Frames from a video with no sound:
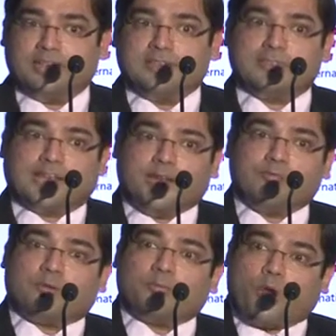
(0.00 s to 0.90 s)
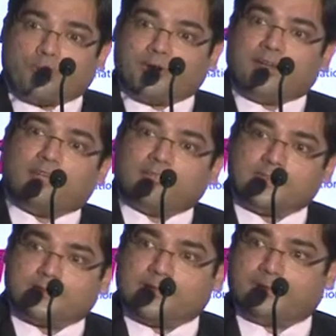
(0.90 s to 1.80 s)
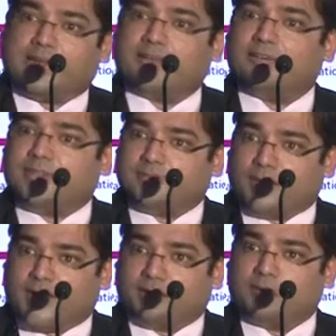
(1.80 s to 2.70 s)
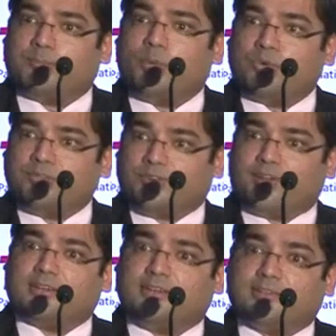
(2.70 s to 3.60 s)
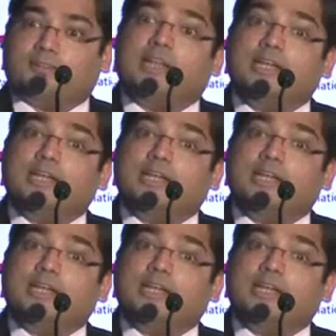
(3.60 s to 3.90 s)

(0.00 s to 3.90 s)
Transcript: Second, from corporate governance perspective as well, the board of directors, the